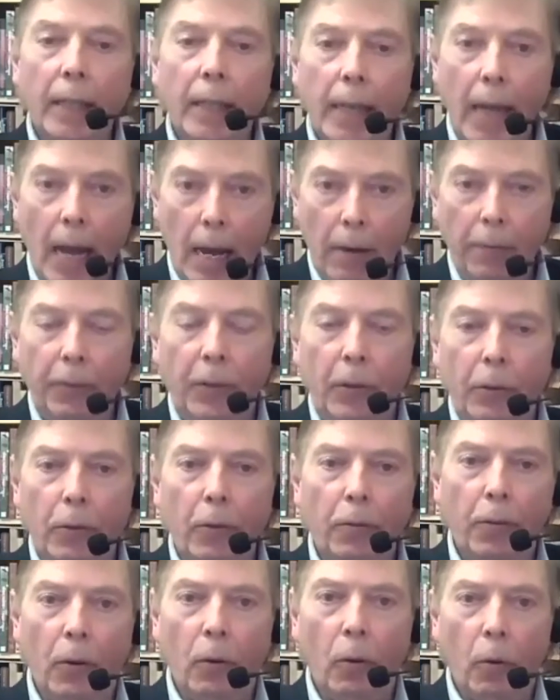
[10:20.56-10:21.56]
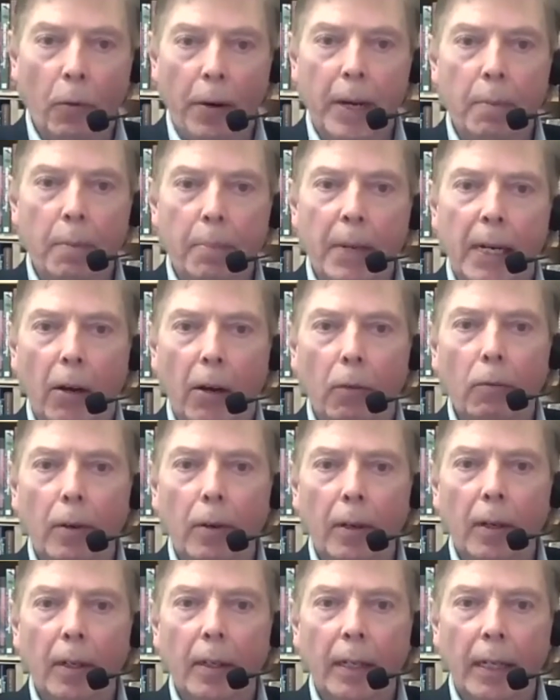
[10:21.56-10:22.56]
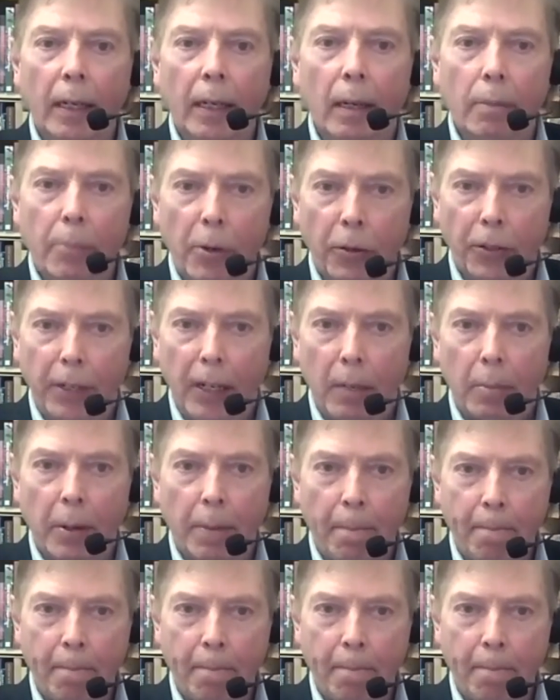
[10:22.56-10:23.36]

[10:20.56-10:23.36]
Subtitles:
they have to have already been on ibrutinib.